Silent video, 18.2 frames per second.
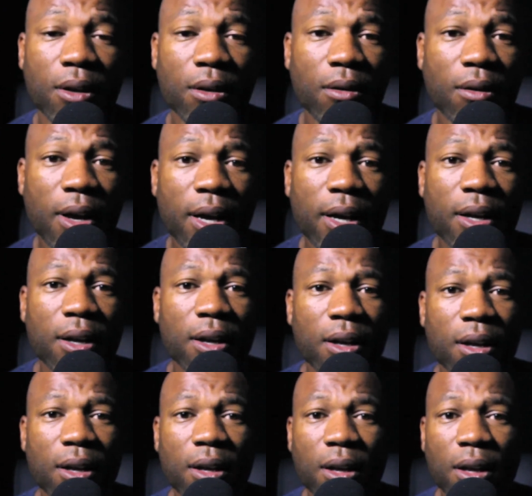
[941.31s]
Right?
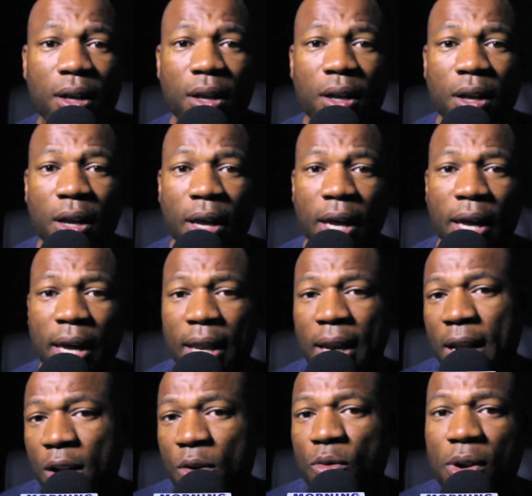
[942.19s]

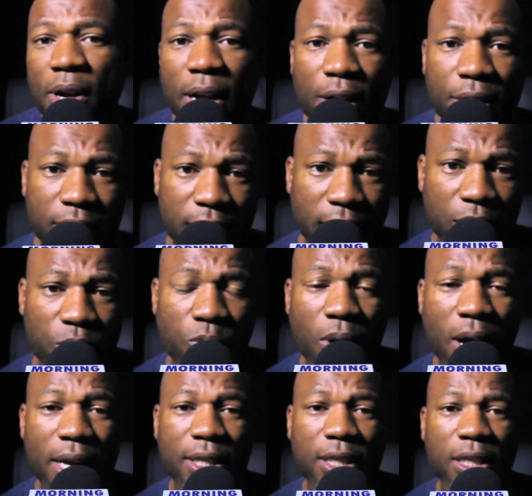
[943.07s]
And anyone else that's
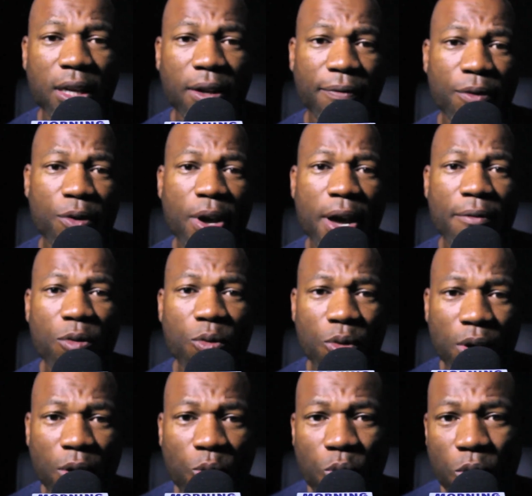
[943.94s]
watching, if you ever
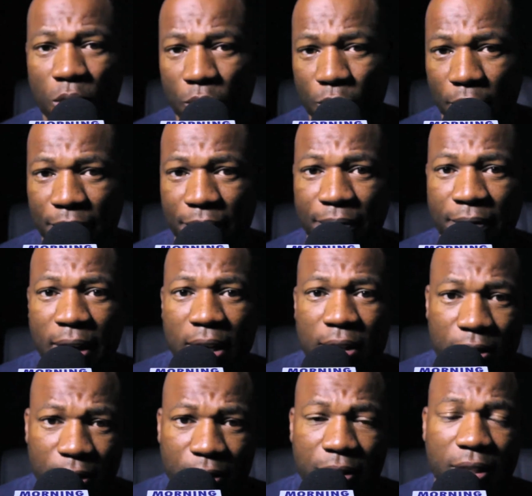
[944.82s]
want to work with
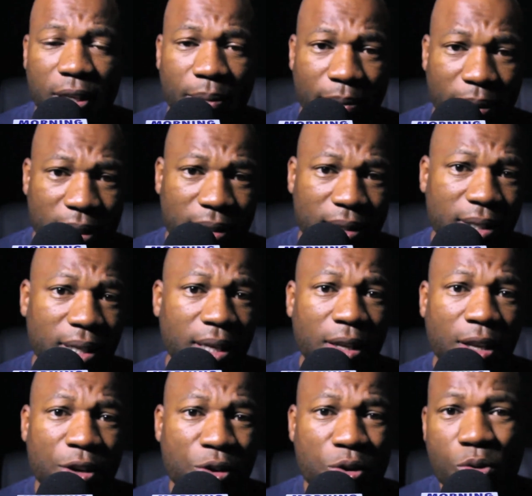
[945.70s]
Victor Simmons
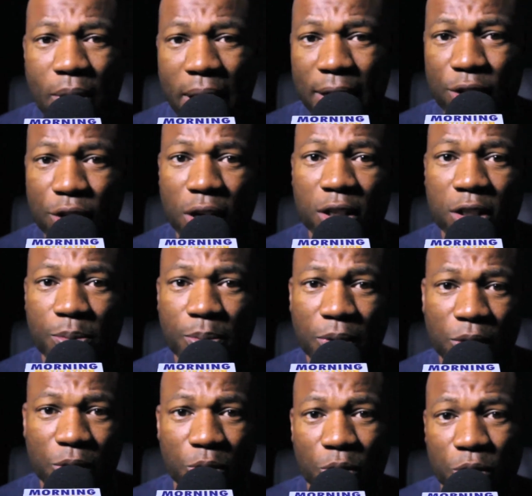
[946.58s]
and the New Age
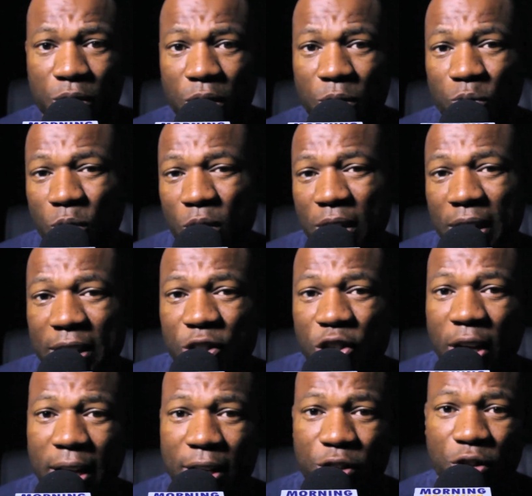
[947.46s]
Entrepreneurs and really
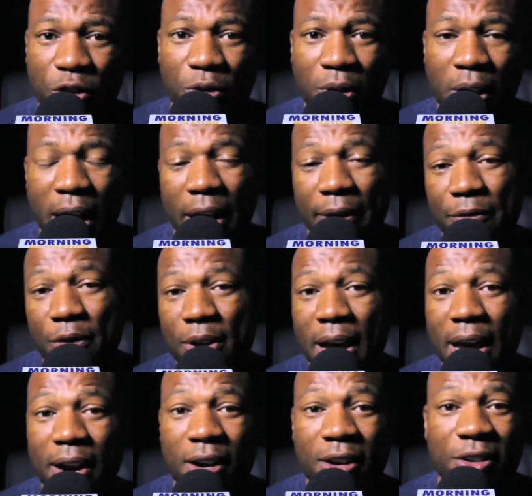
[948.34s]
change your life, you
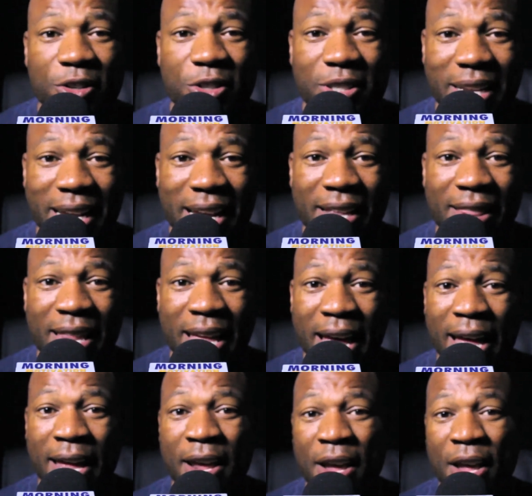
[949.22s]
got to understand
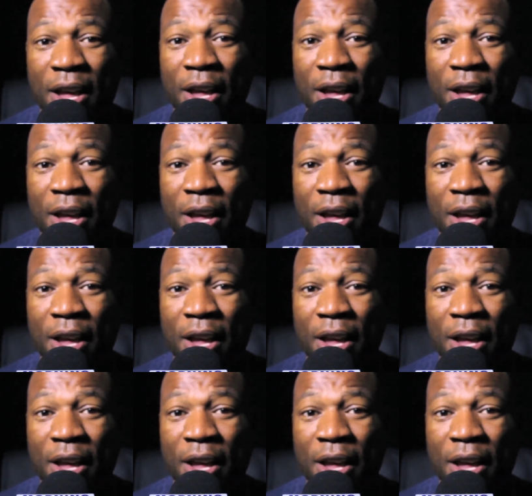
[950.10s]
that